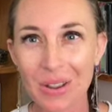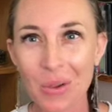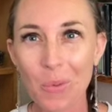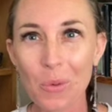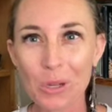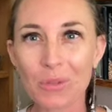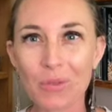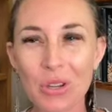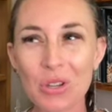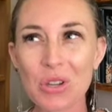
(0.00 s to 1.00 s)
What if
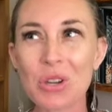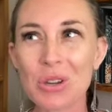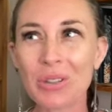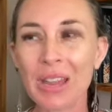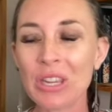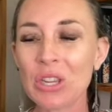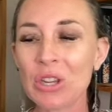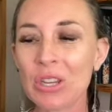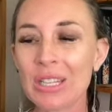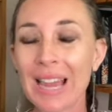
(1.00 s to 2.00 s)
you knew that you
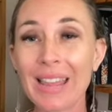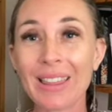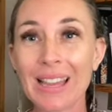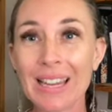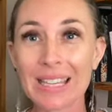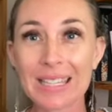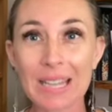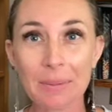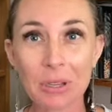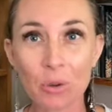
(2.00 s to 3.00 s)
could take that next
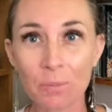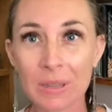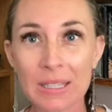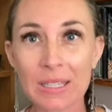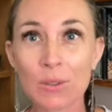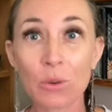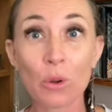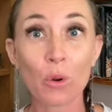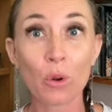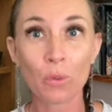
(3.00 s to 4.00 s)
step in your business or
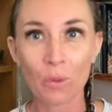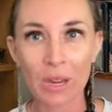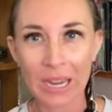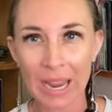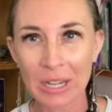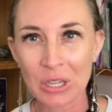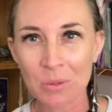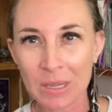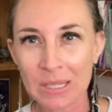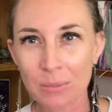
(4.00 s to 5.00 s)
your career and
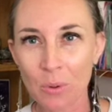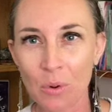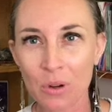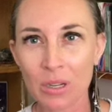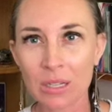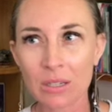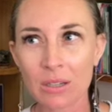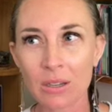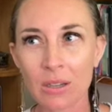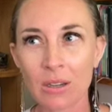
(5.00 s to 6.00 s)
you'd be supported?
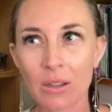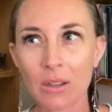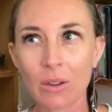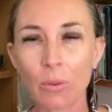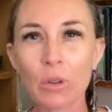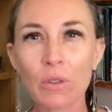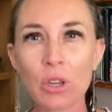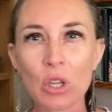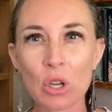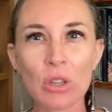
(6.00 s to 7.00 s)
What if you
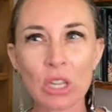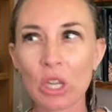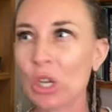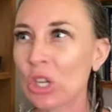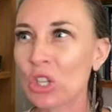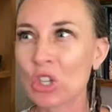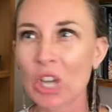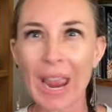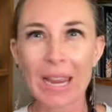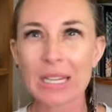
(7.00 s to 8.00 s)
knew that you could
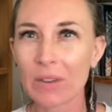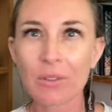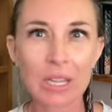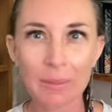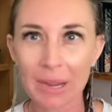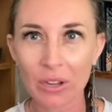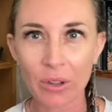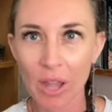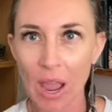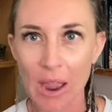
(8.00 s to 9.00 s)
change everything about your
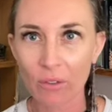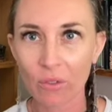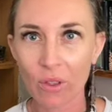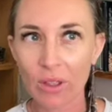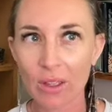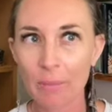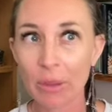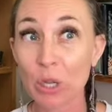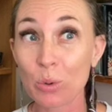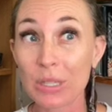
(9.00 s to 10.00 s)
life,
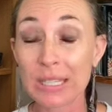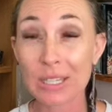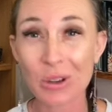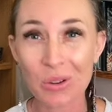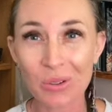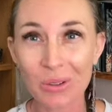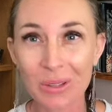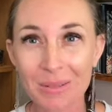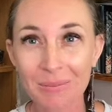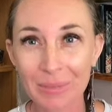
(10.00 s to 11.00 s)
but you would still
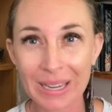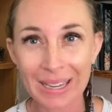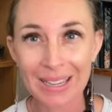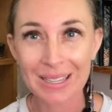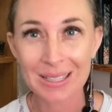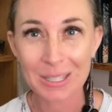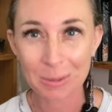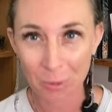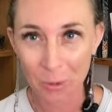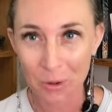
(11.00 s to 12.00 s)
be
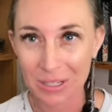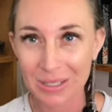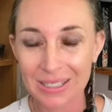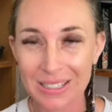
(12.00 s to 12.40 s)
supported?